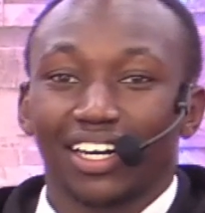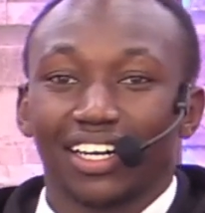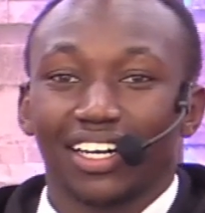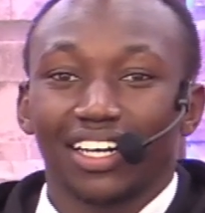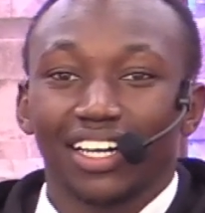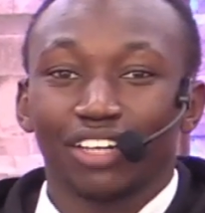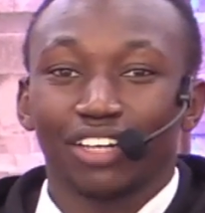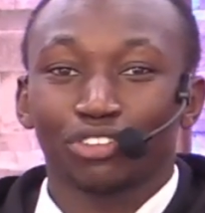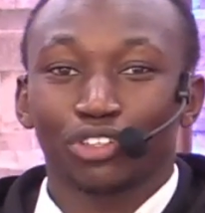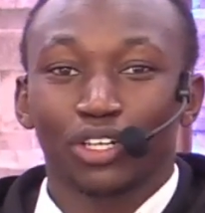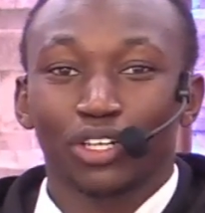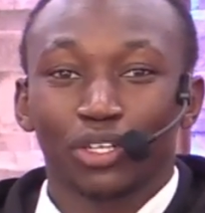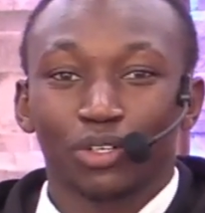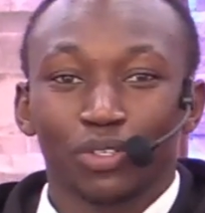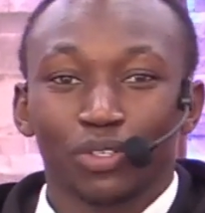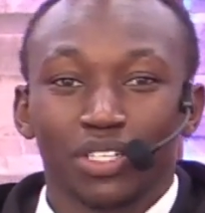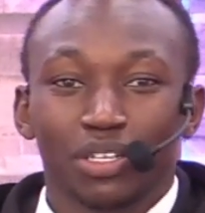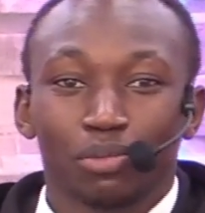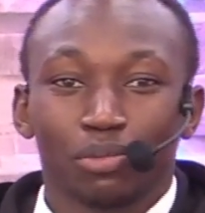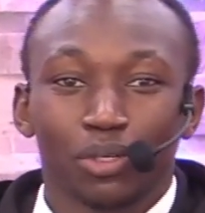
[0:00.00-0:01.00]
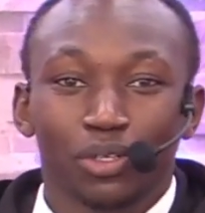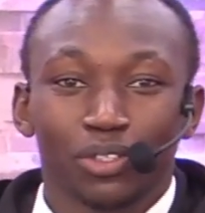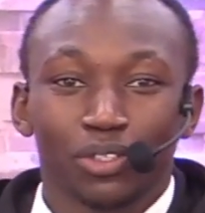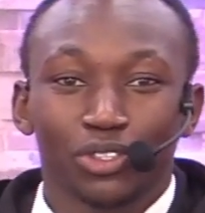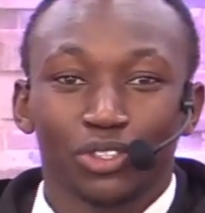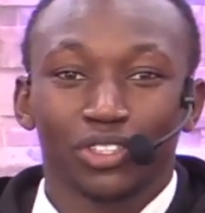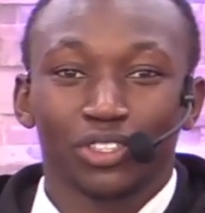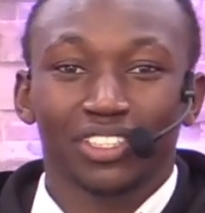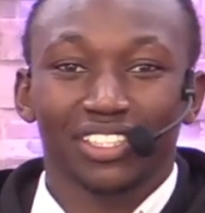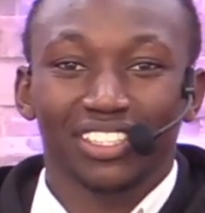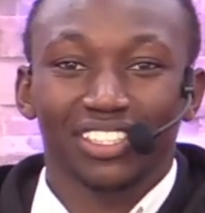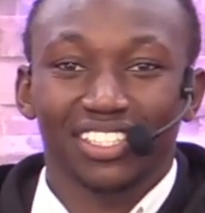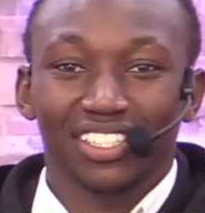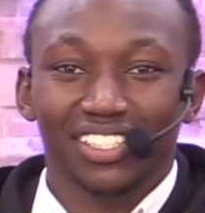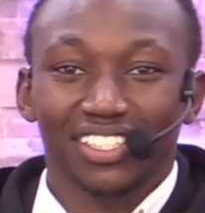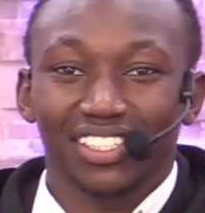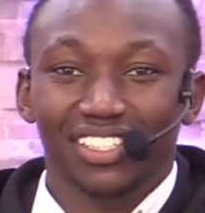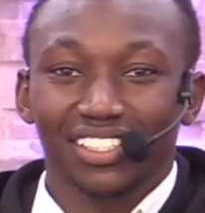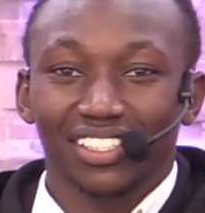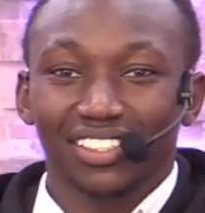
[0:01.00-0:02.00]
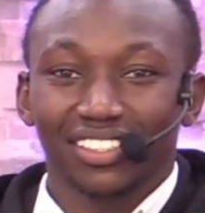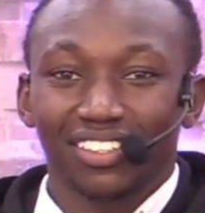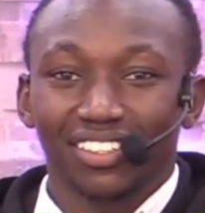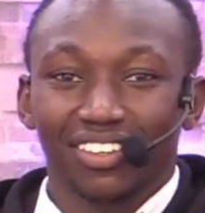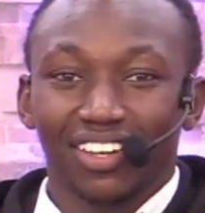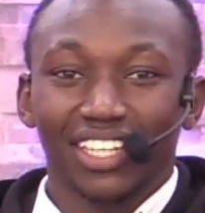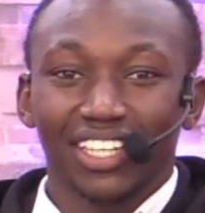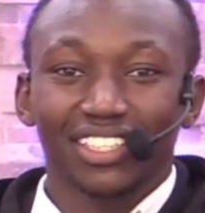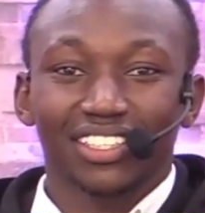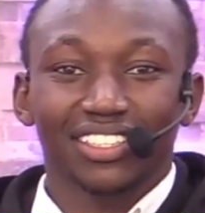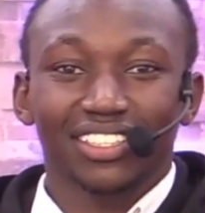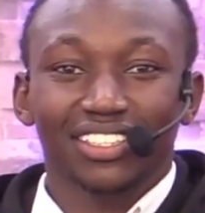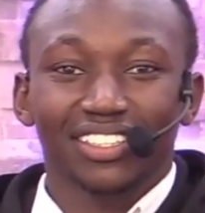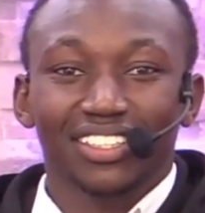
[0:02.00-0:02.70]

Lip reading: Everyone knows about John 3:16, right?